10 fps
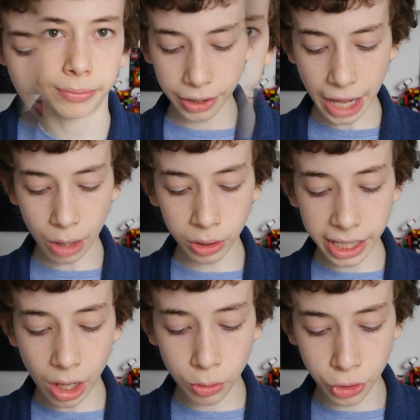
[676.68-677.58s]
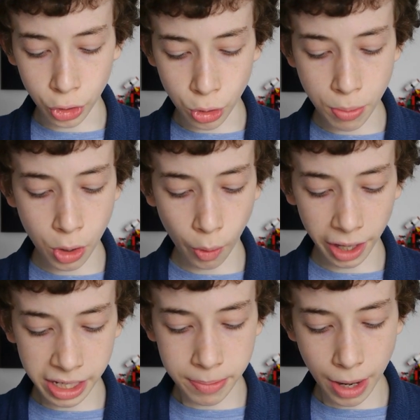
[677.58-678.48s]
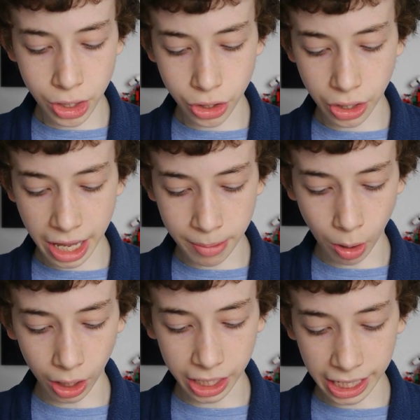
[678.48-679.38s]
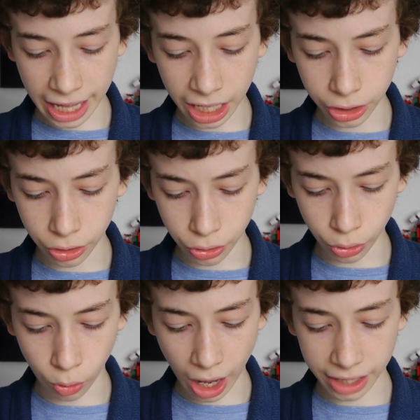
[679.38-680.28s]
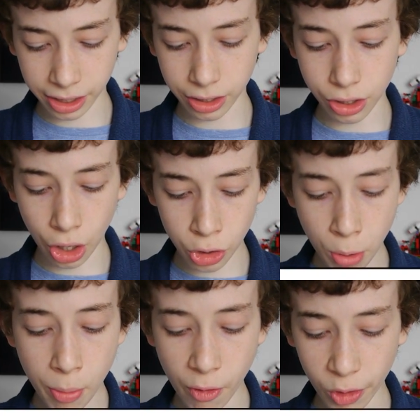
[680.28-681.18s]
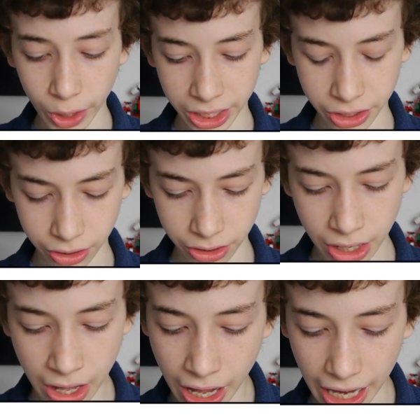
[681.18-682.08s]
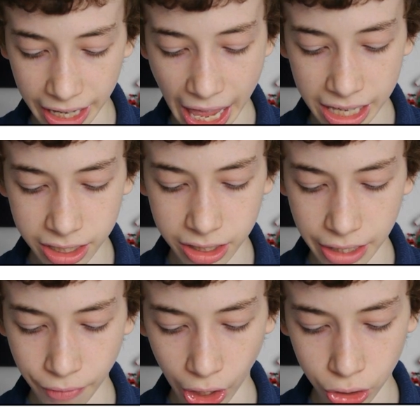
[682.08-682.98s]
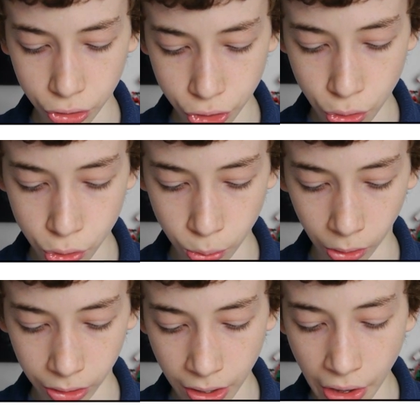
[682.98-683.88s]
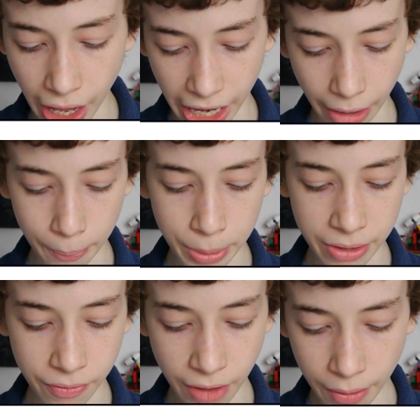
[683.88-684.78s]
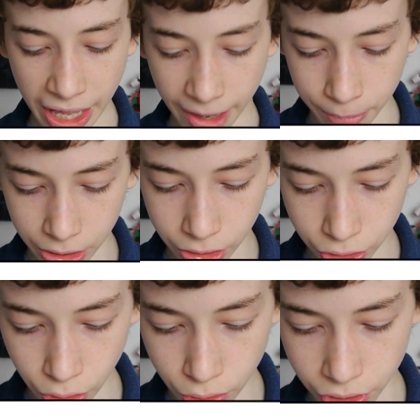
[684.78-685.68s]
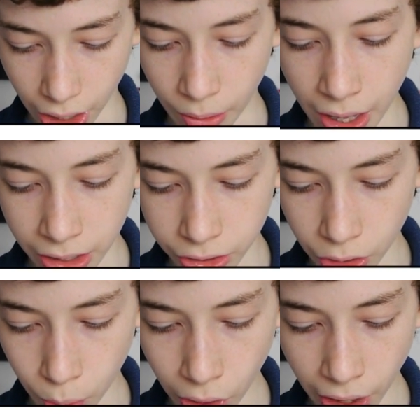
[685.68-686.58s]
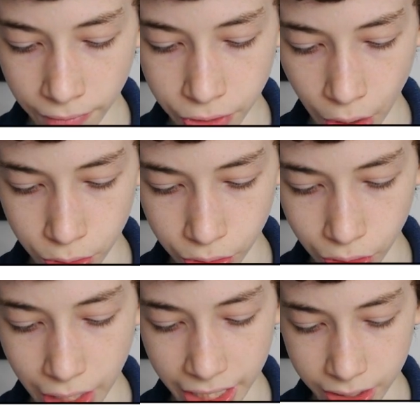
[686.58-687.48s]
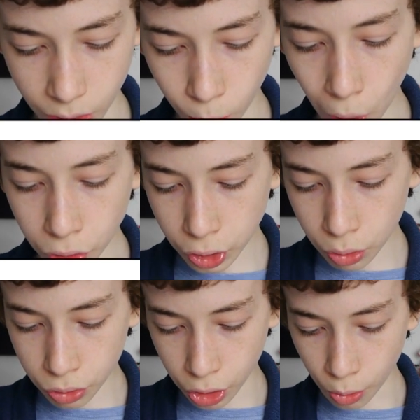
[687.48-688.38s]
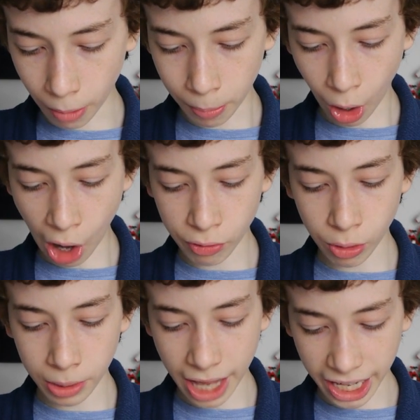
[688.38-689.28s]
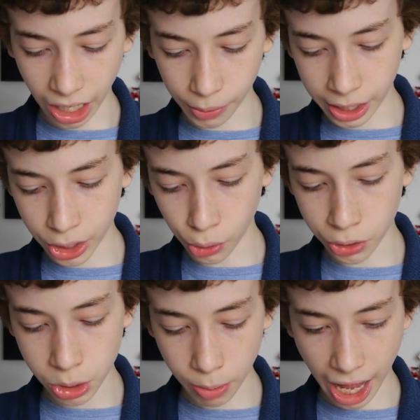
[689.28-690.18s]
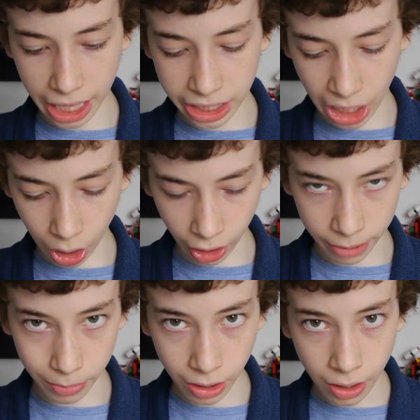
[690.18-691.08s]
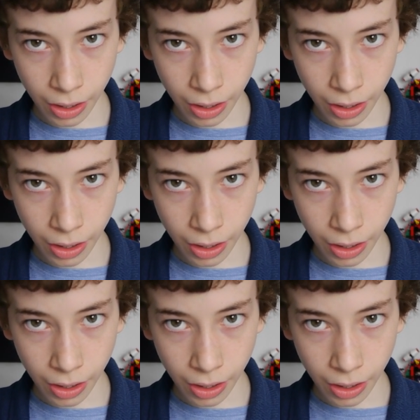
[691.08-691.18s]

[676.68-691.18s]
Now, LeoTube, who I did mention in my collection tour, asks a number of questions and asks if I could choose one, and I'd be very happy to do so. So the one I've chosen is, what do you do apart from Lego in your spare time?